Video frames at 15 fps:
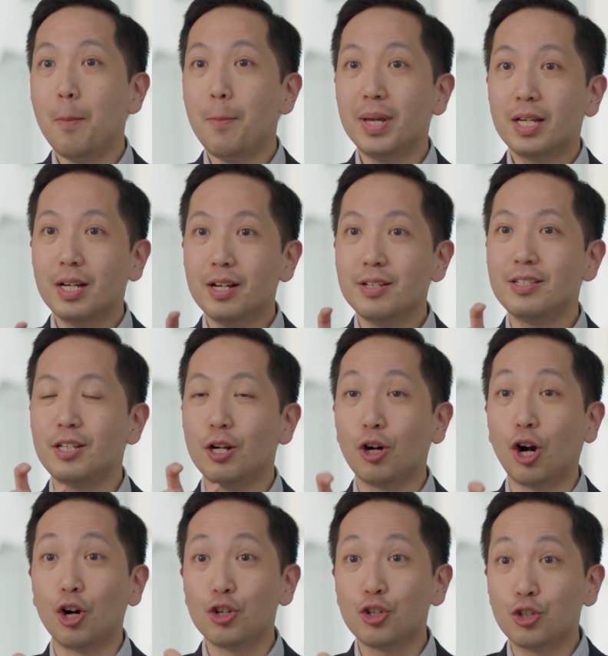because
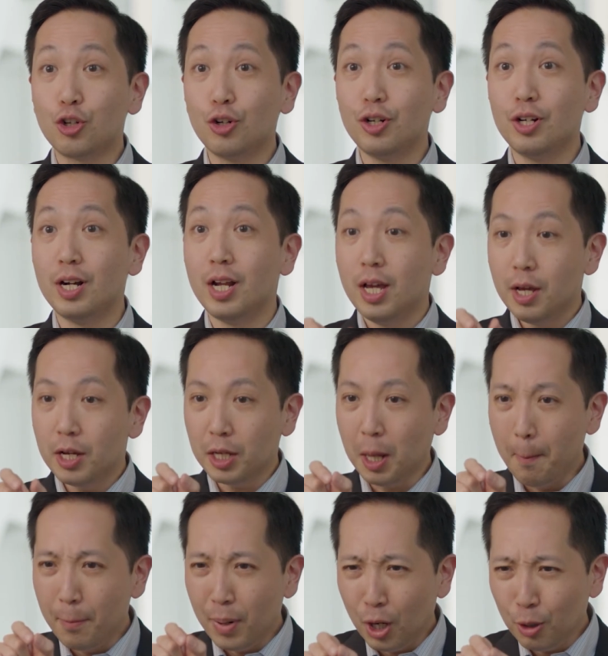there are certain
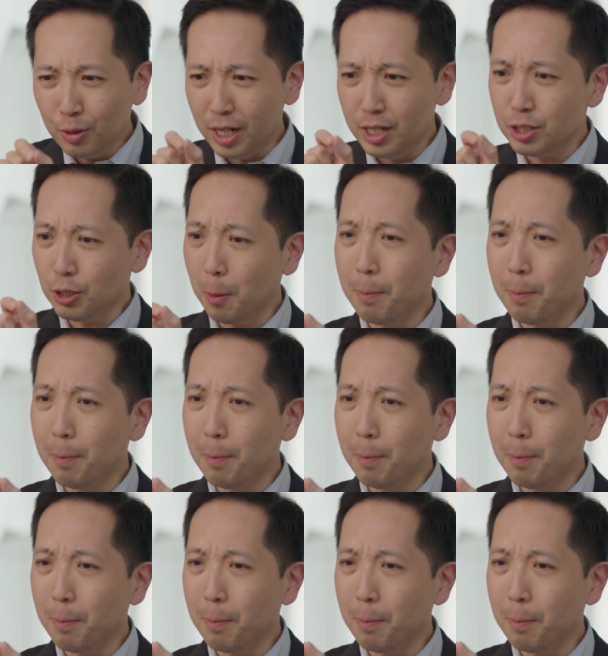components